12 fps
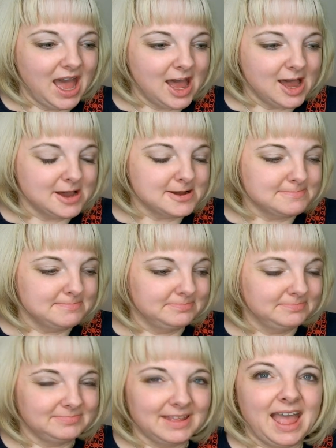
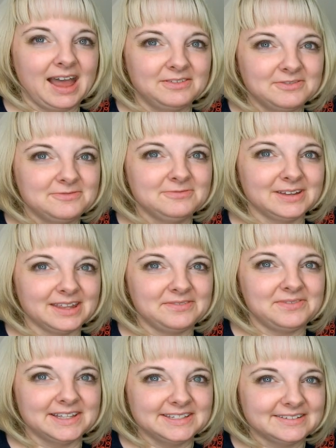Yeah, really
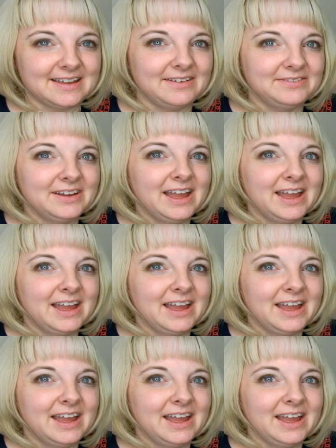fun stuff.